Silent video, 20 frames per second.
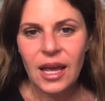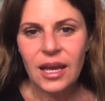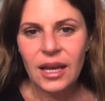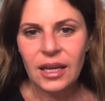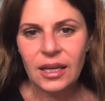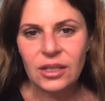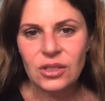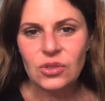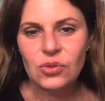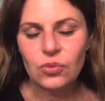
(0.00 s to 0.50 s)

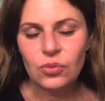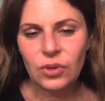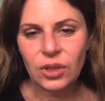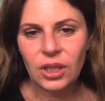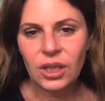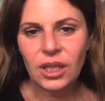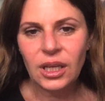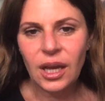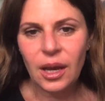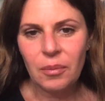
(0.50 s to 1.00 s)
And it's
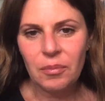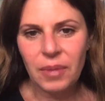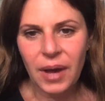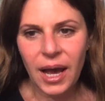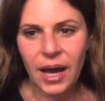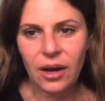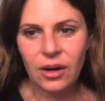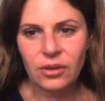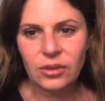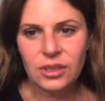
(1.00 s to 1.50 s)
really
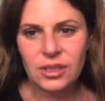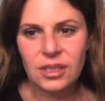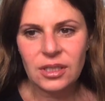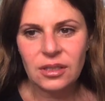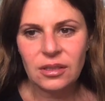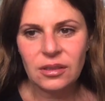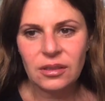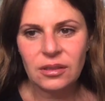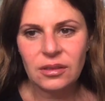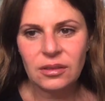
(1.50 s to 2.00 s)
about
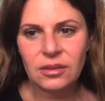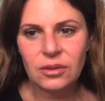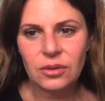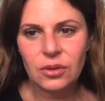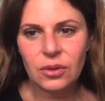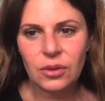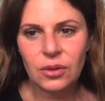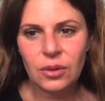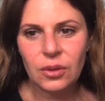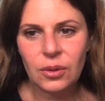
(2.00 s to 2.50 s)

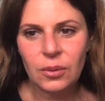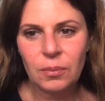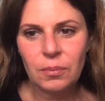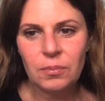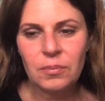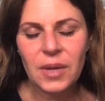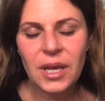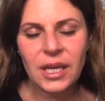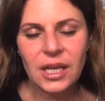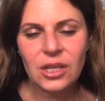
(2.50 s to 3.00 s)

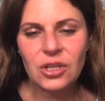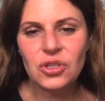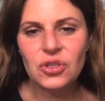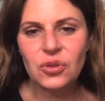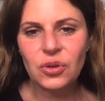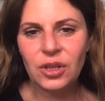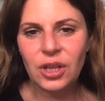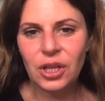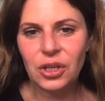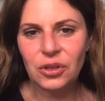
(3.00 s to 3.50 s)
making
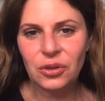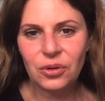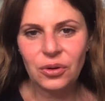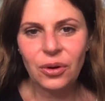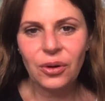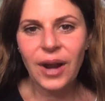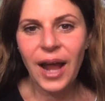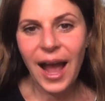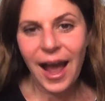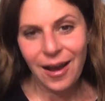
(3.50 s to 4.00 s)
sure that you
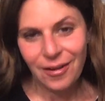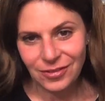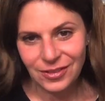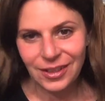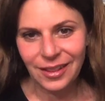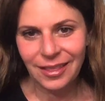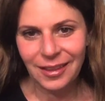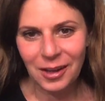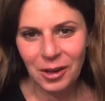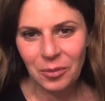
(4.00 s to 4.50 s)
don't have
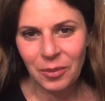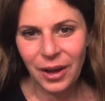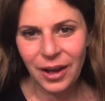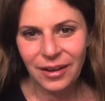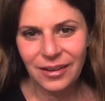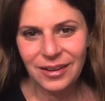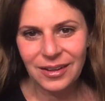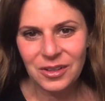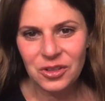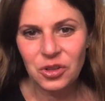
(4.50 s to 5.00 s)
to think
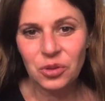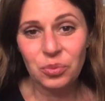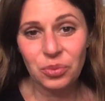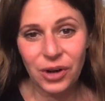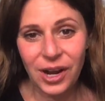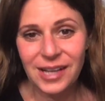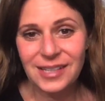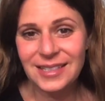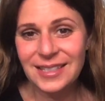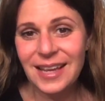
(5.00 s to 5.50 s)
about your
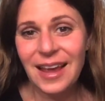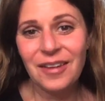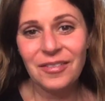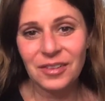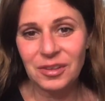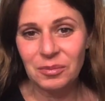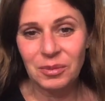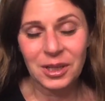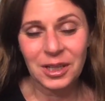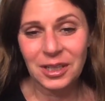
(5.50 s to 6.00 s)
breasts
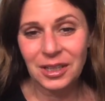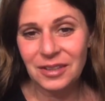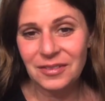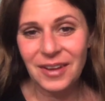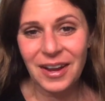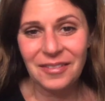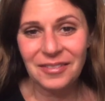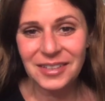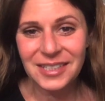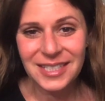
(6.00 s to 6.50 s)
every minute of
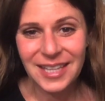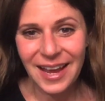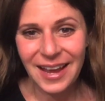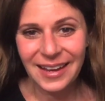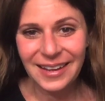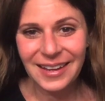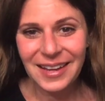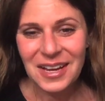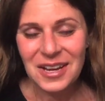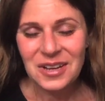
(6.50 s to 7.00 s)
every
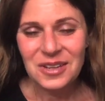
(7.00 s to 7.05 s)
day.